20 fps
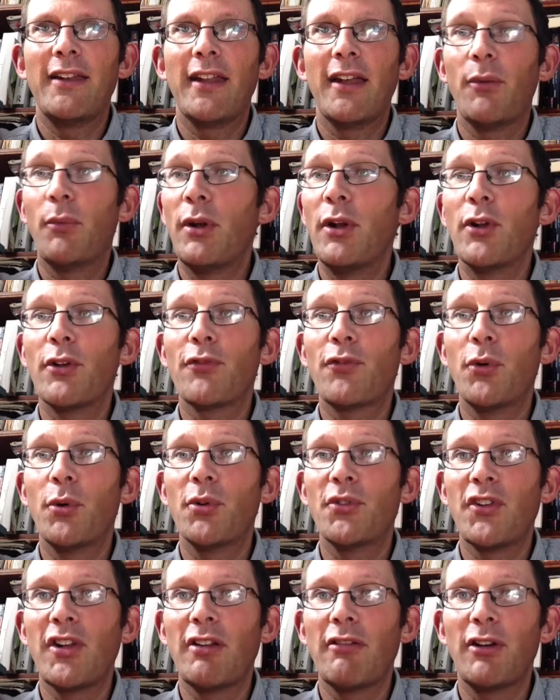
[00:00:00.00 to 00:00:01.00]
we look forward
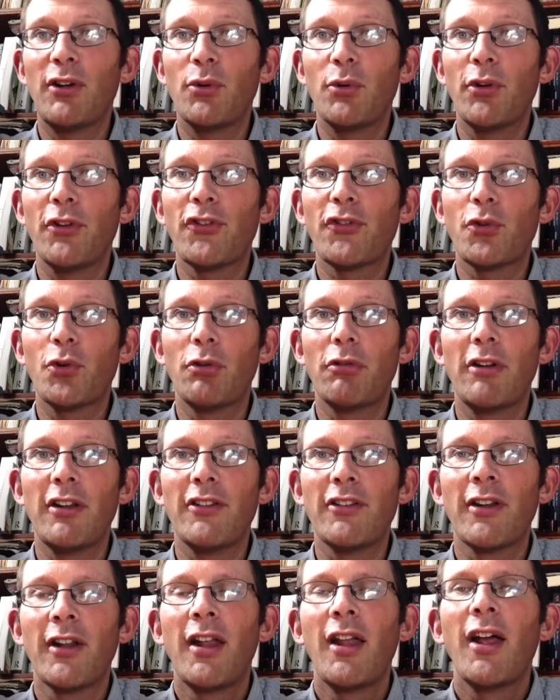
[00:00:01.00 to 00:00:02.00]
to hearing all the
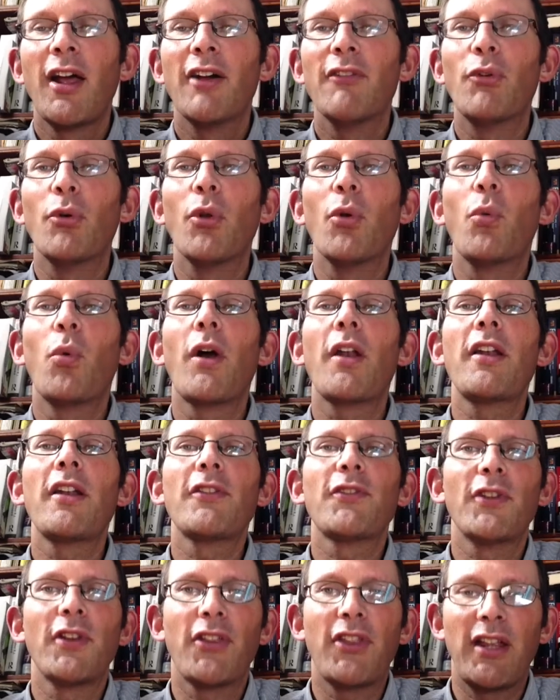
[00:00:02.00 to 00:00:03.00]
stories of all the
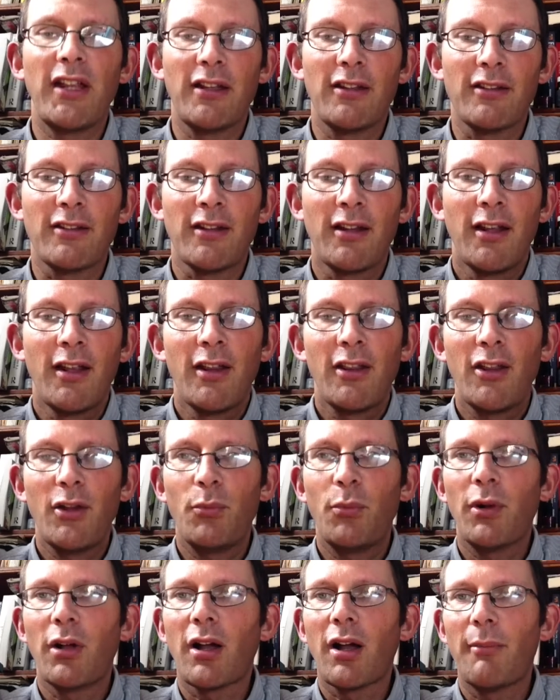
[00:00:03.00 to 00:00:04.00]
wonderful things that
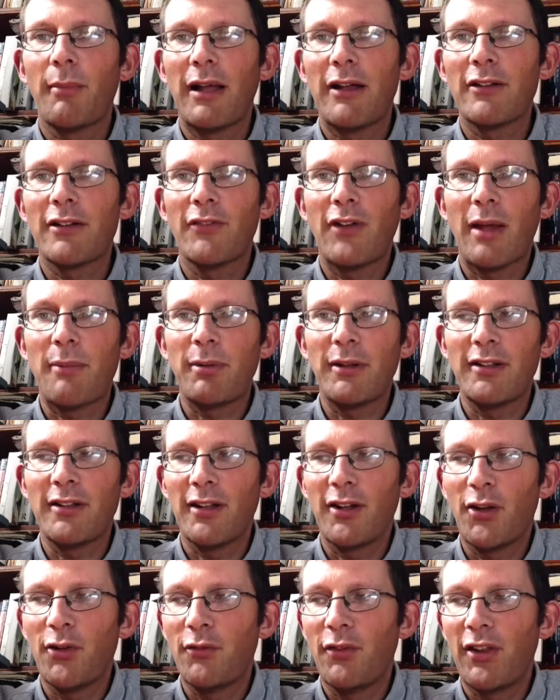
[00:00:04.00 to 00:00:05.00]
will come out of
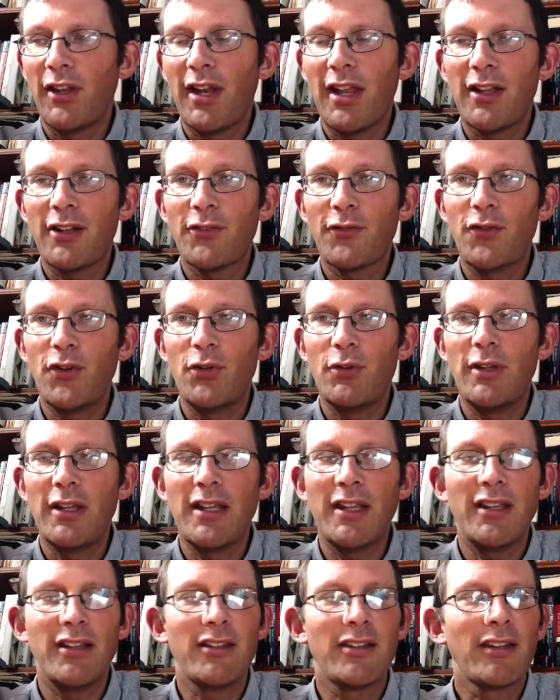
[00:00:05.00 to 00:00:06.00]
Abingdon over the next few
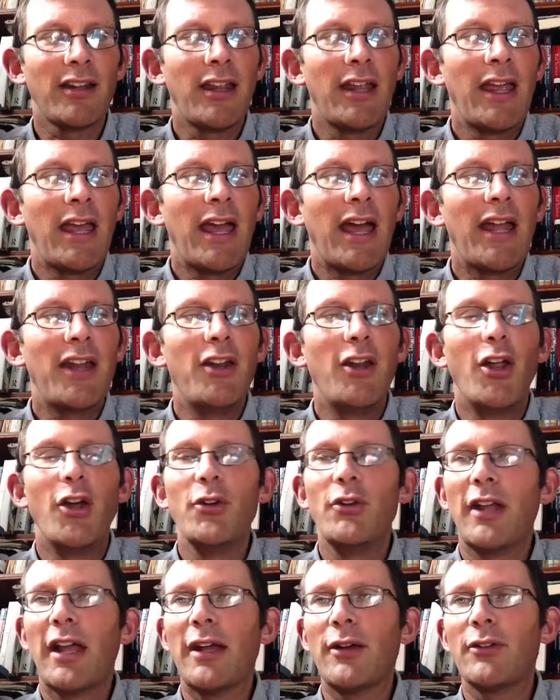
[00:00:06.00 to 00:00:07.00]
years. And no
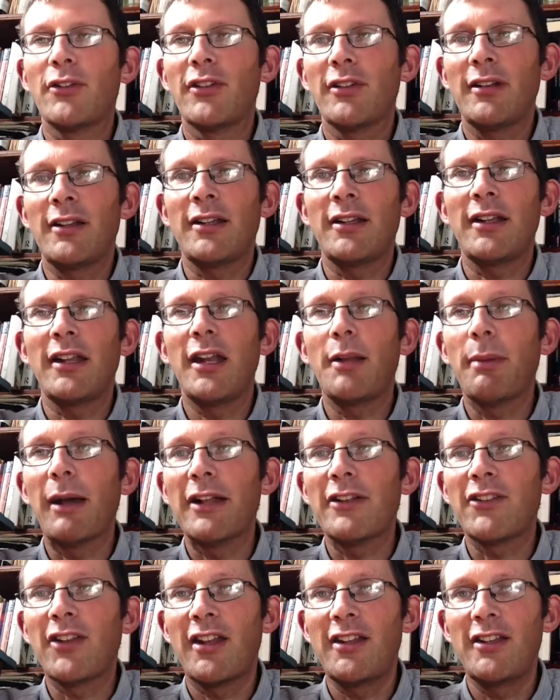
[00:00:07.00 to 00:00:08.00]
doubt in
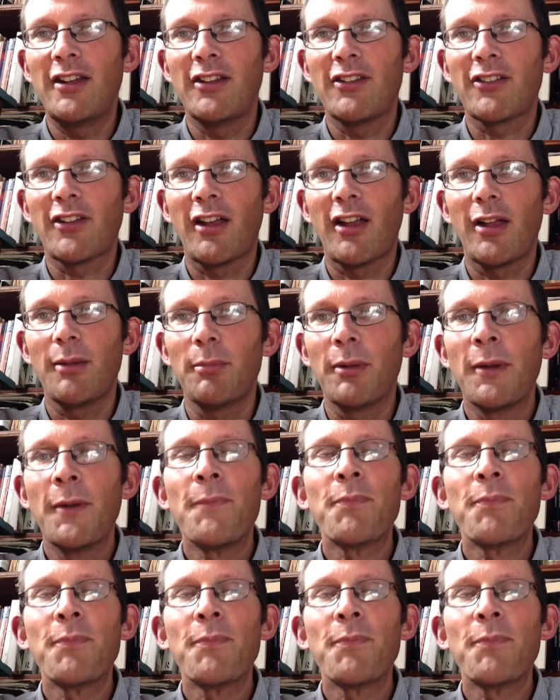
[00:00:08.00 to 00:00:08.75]
about 10 years' time